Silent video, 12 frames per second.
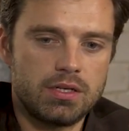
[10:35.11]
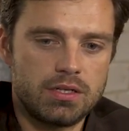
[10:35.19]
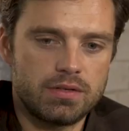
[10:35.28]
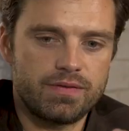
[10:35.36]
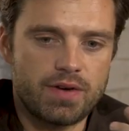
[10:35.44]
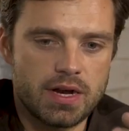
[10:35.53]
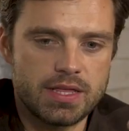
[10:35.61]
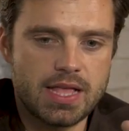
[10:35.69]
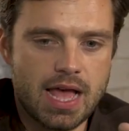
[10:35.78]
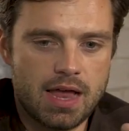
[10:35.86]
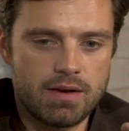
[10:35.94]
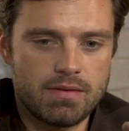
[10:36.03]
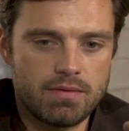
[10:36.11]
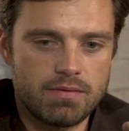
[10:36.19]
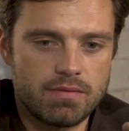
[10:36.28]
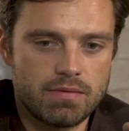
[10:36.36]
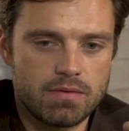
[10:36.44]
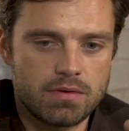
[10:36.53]
It's just find that
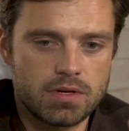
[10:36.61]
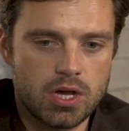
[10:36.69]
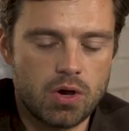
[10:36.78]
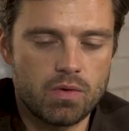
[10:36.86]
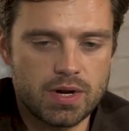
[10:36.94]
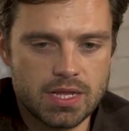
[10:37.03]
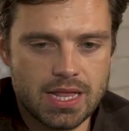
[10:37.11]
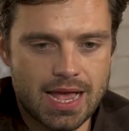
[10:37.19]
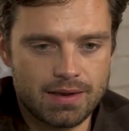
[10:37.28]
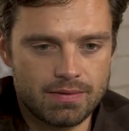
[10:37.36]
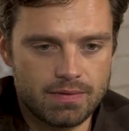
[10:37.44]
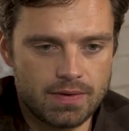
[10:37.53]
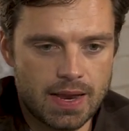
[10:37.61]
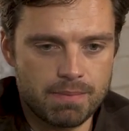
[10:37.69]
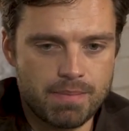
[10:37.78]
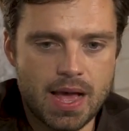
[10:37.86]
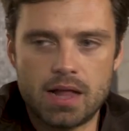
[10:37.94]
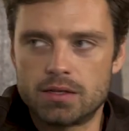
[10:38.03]
tone and that
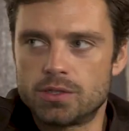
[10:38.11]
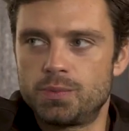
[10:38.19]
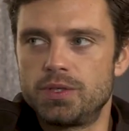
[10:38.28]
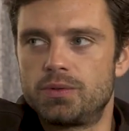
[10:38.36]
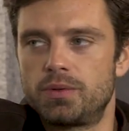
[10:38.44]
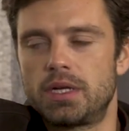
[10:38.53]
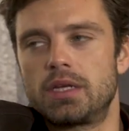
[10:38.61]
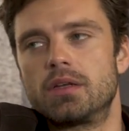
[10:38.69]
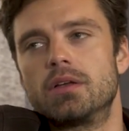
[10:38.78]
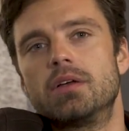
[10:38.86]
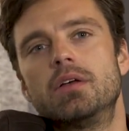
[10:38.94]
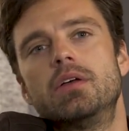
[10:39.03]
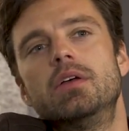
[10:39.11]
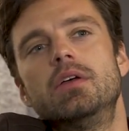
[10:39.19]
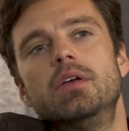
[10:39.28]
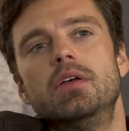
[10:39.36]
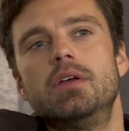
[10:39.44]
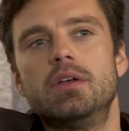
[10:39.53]
that balance between right
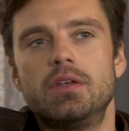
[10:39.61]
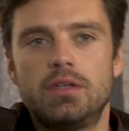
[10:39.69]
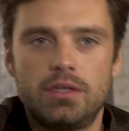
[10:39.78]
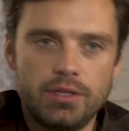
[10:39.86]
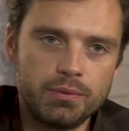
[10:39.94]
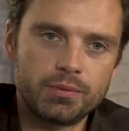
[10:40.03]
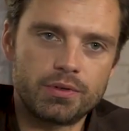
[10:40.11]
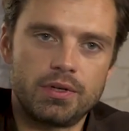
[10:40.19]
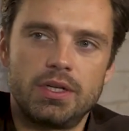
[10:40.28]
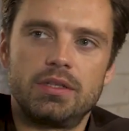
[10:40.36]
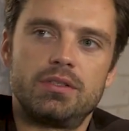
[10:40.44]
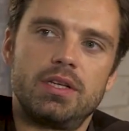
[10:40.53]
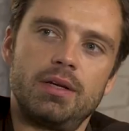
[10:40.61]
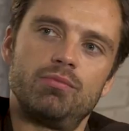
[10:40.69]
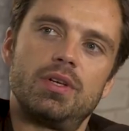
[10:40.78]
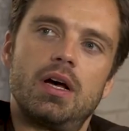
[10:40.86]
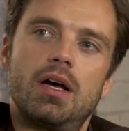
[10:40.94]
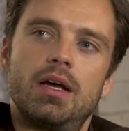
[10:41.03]
humor and at the same
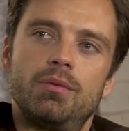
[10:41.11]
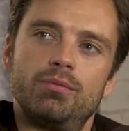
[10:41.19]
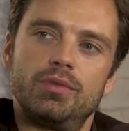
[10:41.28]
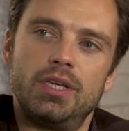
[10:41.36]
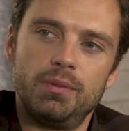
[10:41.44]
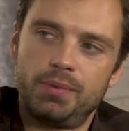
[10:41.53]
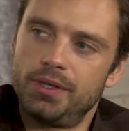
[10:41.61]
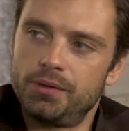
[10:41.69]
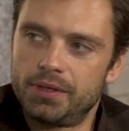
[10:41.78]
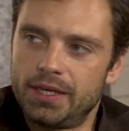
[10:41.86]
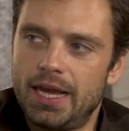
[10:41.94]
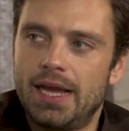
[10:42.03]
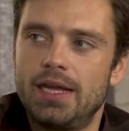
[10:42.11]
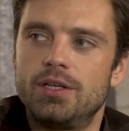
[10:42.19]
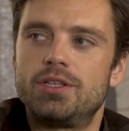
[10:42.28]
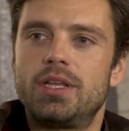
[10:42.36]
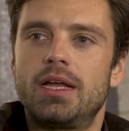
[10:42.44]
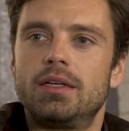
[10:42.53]
time keeping you
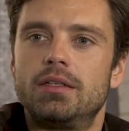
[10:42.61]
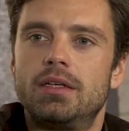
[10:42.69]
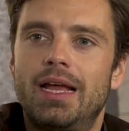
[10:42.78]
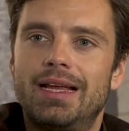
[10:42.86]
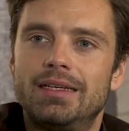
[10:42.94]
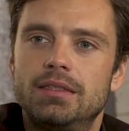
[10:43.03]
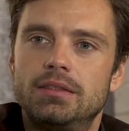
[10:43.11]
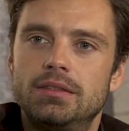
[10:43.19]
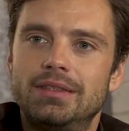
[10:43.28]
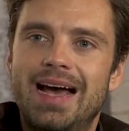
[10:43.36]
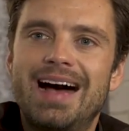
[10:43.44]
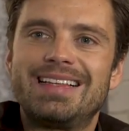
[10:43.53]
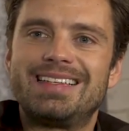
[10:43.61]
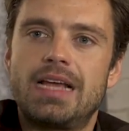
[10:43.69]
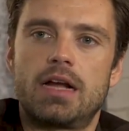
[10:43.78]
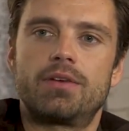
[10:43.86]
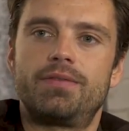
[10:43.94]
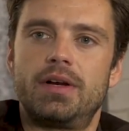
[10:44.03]
engaged and, and not
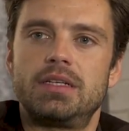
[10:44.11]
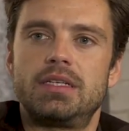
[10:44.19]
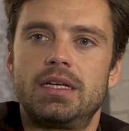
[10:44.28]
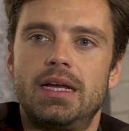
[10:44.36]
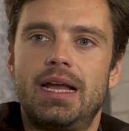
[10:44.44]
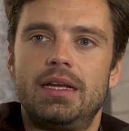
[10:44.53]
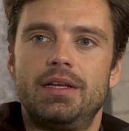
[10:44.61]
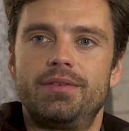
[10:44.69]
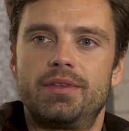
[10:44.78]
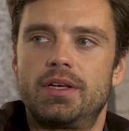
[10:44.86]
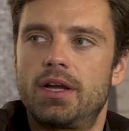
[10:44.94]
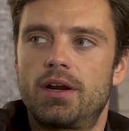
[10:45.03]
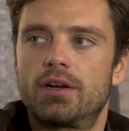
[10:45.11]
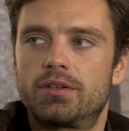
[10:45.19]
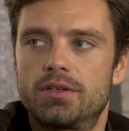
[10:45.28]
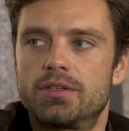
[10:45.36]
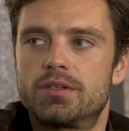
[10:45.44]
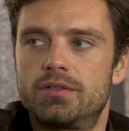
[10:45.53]
sacrificing any of the
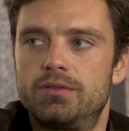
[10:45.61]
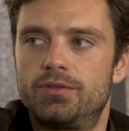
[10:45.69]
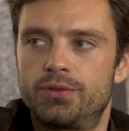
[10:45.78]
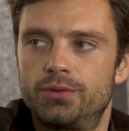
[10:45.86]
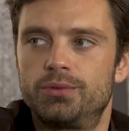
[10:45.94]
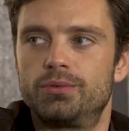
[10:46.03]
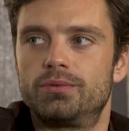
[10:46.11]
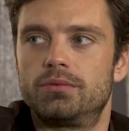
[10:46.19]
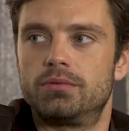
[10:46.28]
characters' true